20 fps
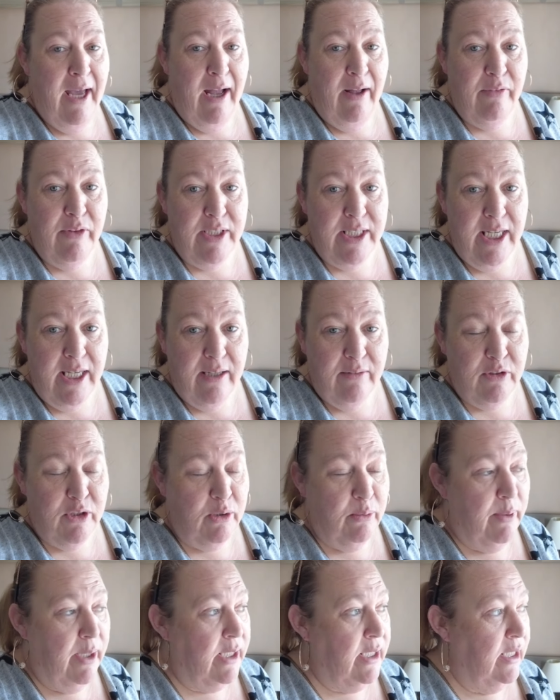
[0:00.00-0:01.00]
and the day after
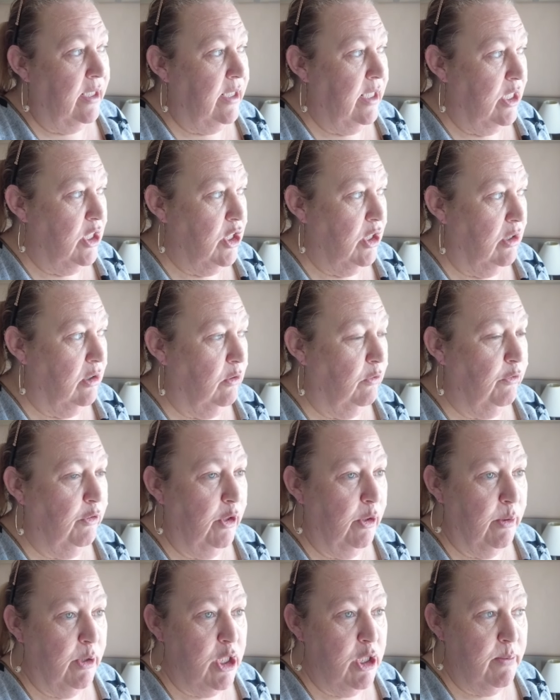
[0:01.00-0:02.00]
the wedding, I think she got the
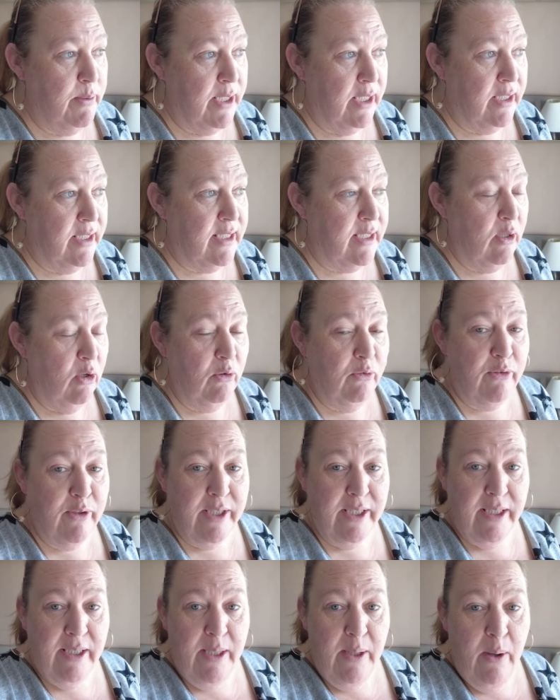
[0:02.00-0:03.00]
flu and she was on the
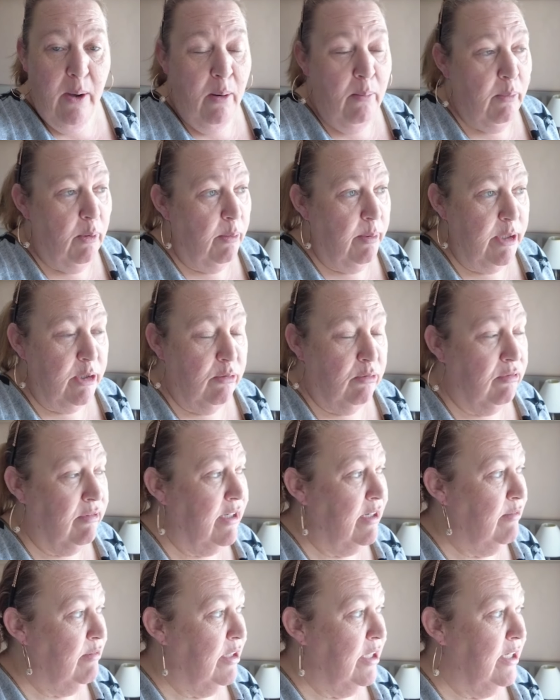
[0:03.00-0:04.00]
sofa. But we had a
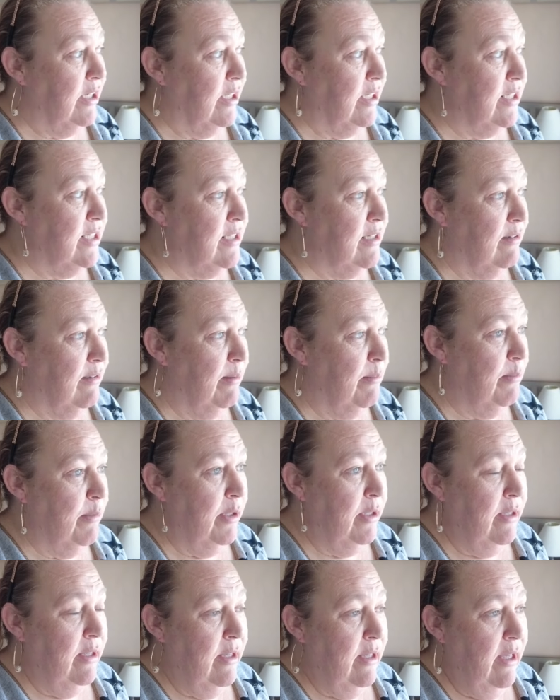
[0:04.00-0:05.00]
really, really nice time.
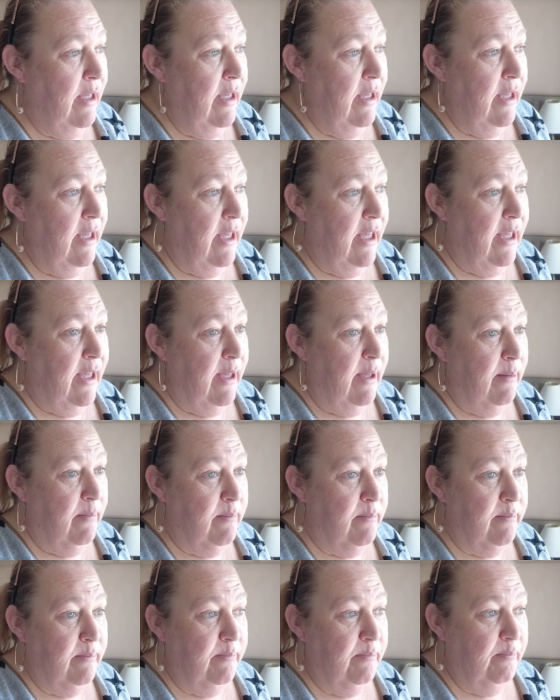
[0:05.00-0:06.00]

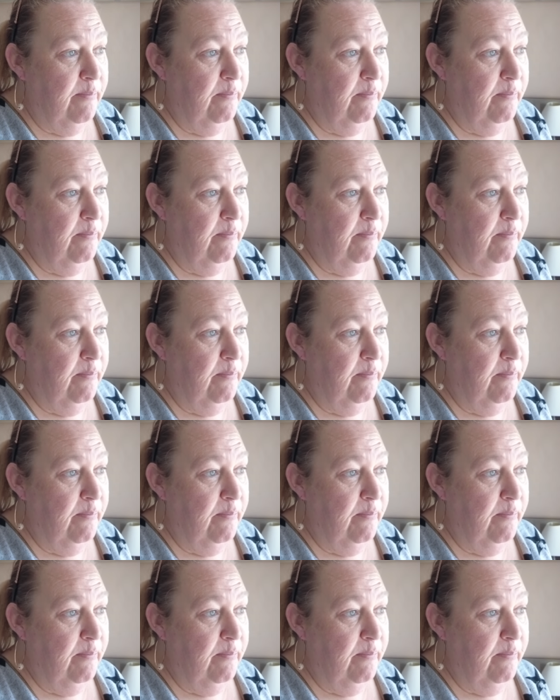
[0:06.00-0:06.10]
Um,